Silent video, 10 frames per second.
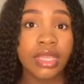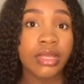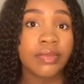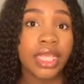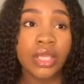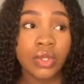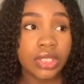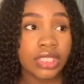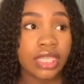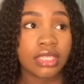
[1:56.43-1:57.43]
being
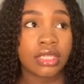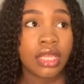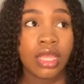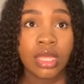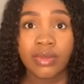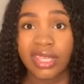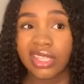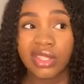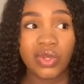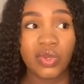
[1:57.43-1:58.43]
ghosted, being
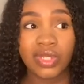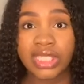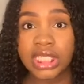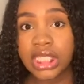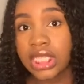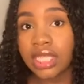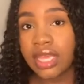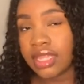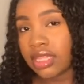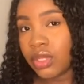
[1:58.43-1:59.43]
the ghostee
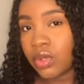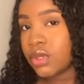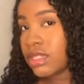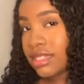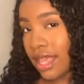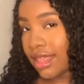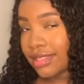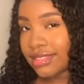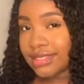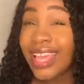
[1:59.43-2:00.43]
and the ghoster.
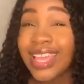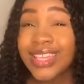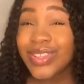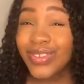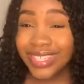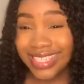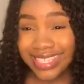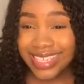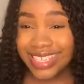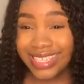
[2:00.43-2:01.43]
The
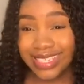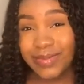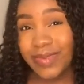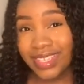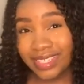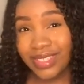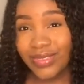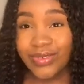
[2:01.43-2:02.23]
ghostee is the person who